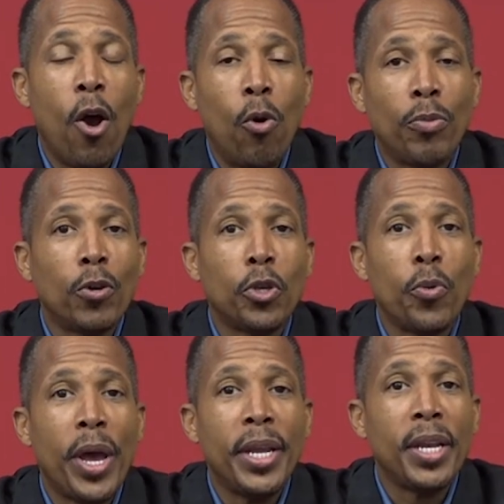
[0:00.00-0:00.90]
home. Those of
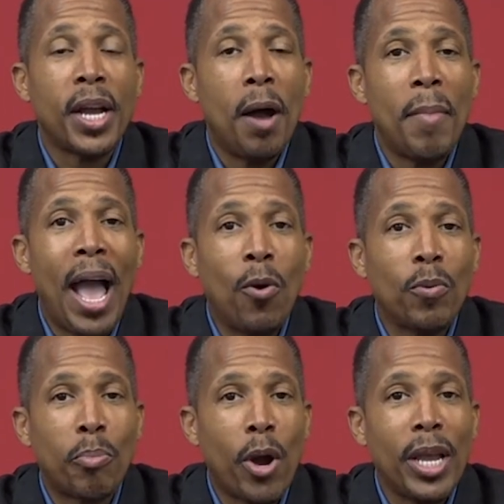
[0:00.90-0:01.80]
you ready to come
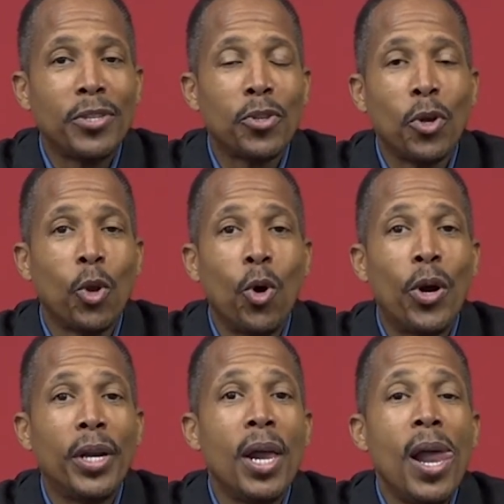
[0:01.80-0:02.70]
out, praise the
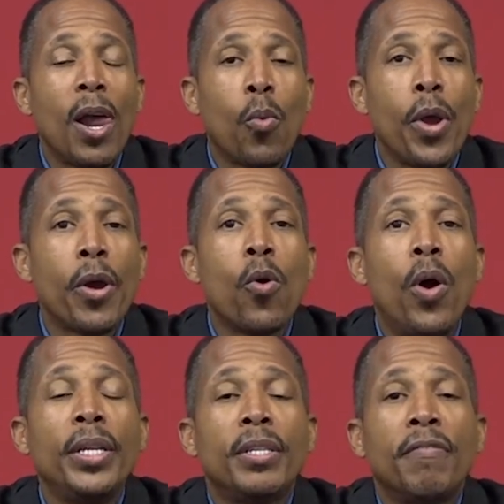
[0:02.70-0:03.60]
Lord. We are
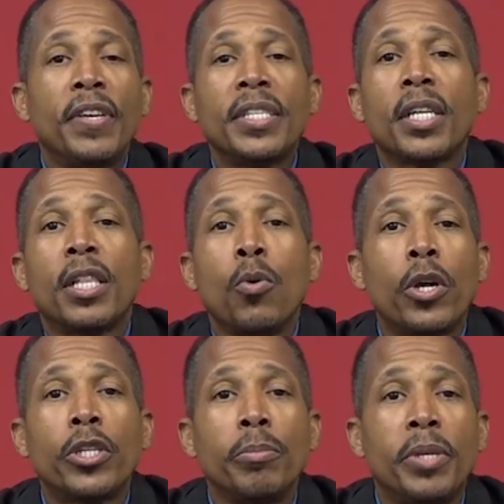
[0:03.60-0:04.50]
going to physically
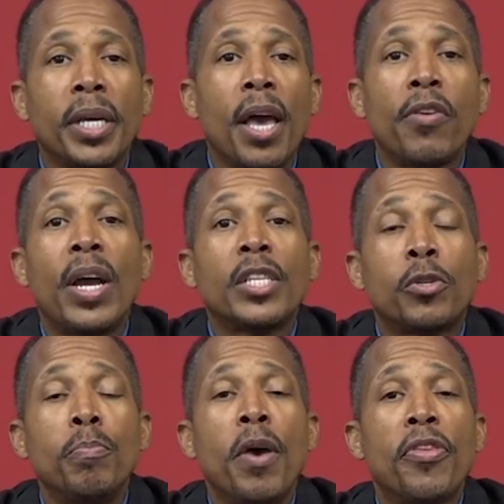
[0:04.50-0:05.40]
worship together at
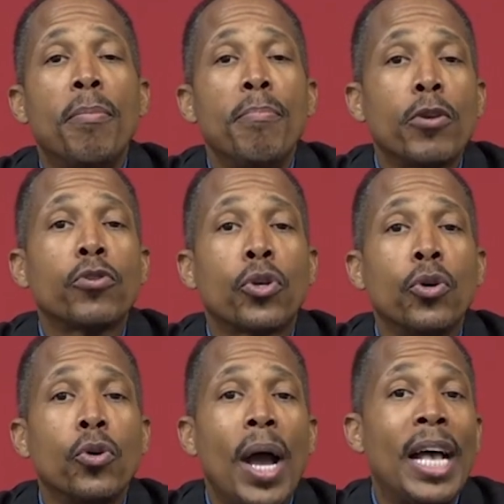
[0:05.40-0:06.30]
Smitha Middle
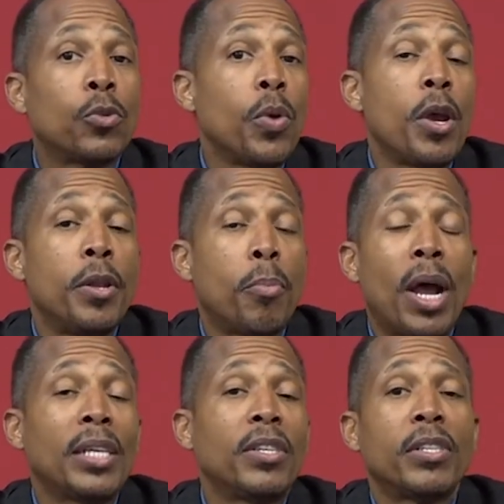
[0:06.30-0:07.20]
School as we're in the
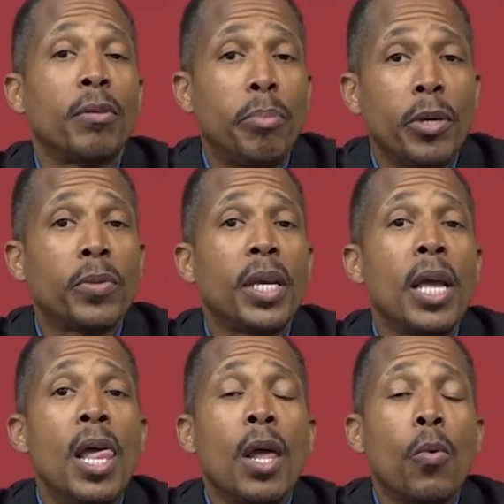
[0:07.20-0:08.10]
process of building.
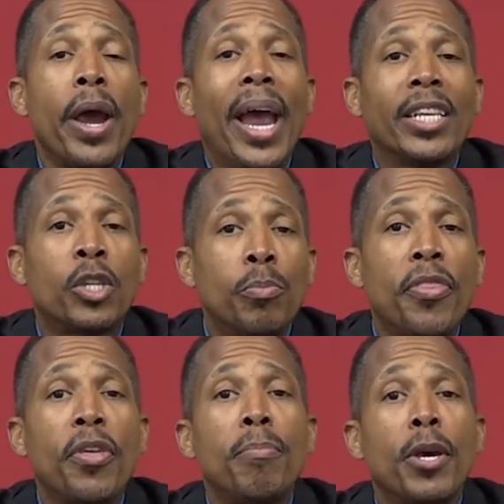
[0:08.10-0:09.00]
We're at
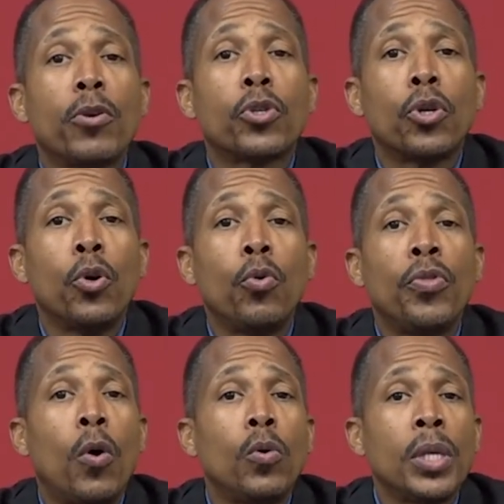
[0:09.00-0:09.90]
Smitha Middle School.
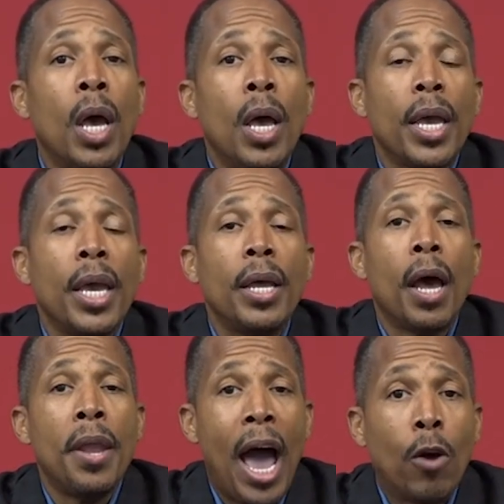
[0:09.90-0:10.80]
Those eh,
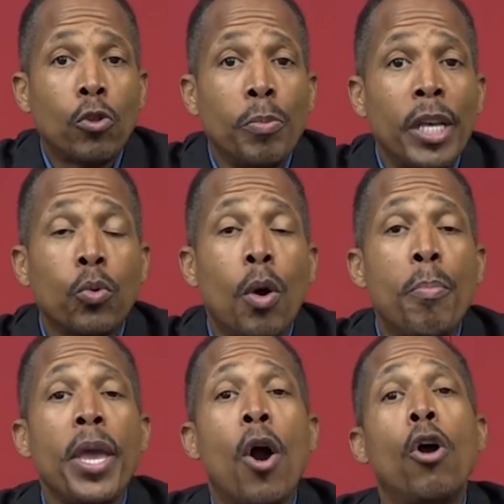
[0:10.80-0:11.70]
announcements will
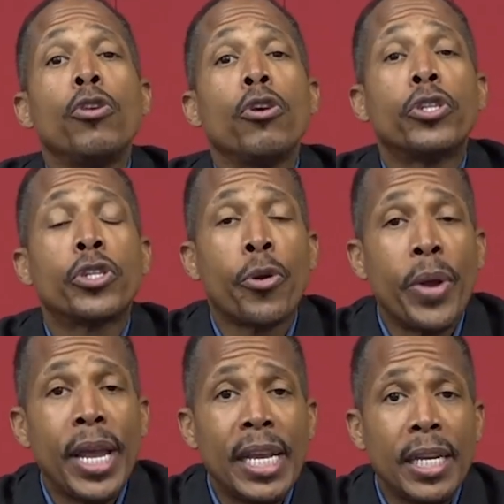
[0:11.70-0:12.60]
be on your
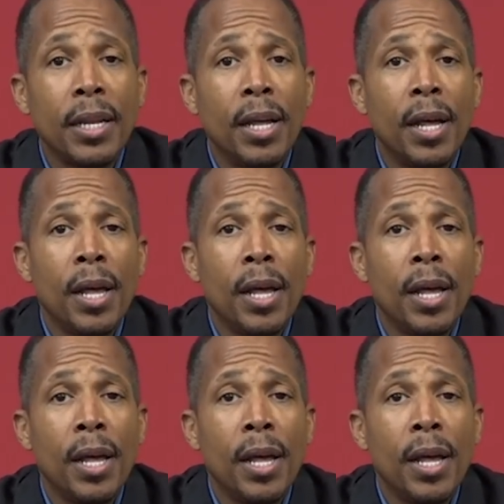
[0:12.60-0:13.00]
screen